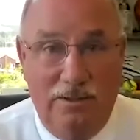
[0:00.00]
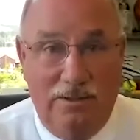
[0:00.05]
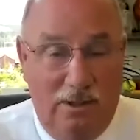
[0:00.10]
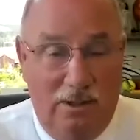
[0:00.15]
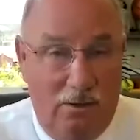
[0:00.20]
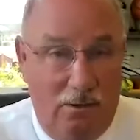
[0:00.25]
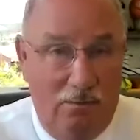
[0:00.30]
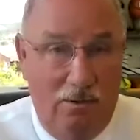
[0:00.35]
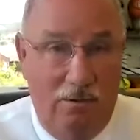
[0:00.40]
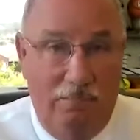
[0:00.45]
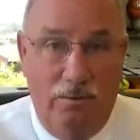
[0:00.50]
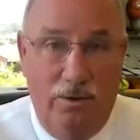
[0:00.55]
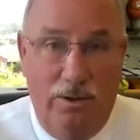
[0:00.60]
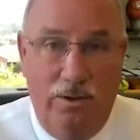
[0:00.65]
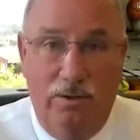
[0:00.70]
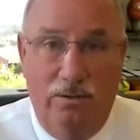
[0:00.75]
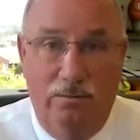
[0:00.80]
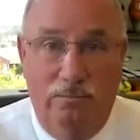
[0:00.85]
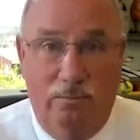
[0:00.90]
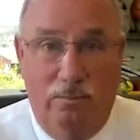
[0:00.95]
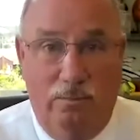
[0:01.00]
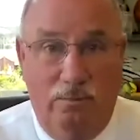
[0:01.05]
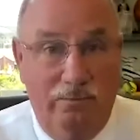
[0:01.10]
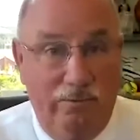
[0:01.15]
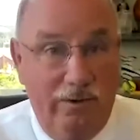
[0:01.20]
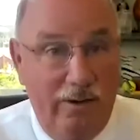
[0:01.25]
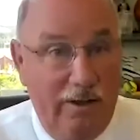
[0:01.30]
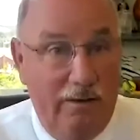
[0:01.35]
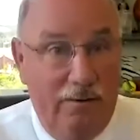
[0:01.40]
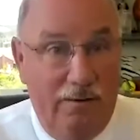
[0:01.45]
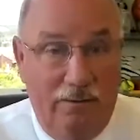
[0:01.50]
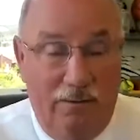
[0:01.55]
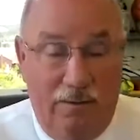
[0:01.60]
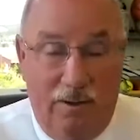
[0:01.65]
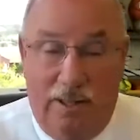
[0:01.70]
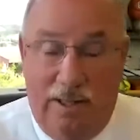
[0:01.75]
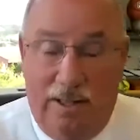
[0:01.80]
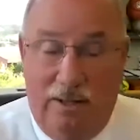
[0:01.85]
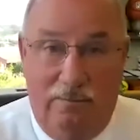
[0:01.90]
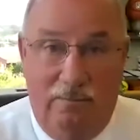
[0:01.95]
They all want to put new rules in, or
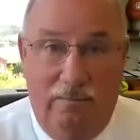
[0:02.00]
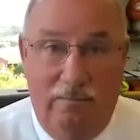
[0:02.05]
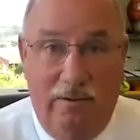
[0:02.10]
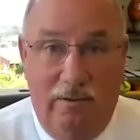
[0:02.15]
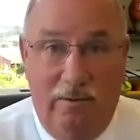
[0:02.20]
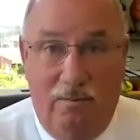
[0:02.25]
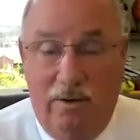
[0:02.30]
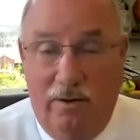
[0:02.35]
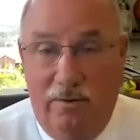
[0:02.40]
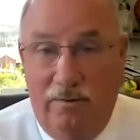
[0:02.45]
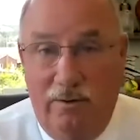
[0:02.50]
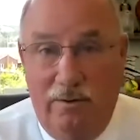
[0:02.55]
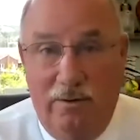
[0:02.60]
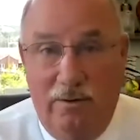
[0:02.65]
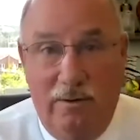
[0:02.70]
however they want to do it.